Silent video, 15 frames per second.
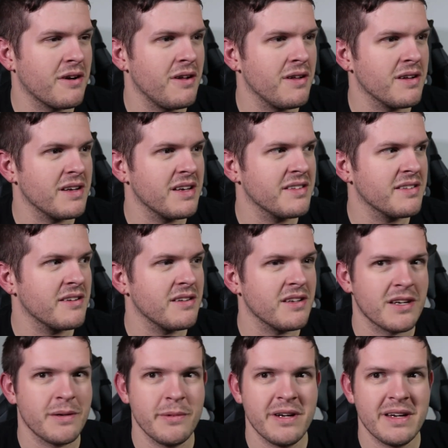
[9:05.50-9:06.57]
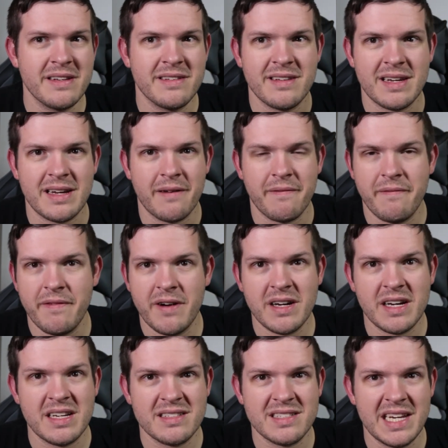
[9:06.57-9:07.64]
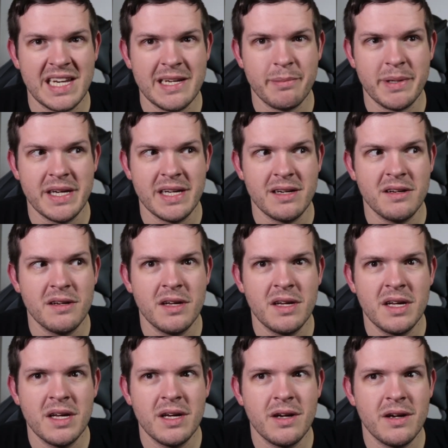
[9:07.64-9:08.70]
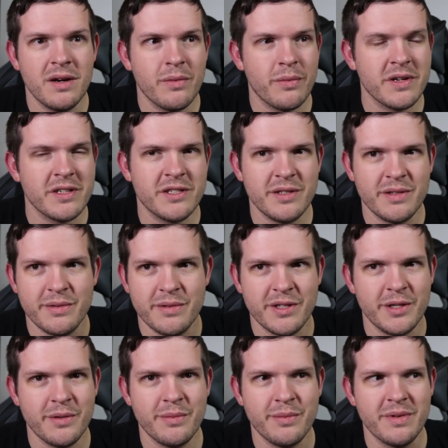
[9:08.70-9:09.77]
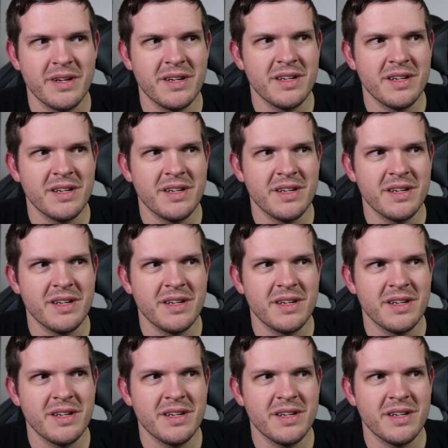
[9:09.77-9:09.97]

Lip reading: call it necessarily a community, it's like a fucking snake pit. Once you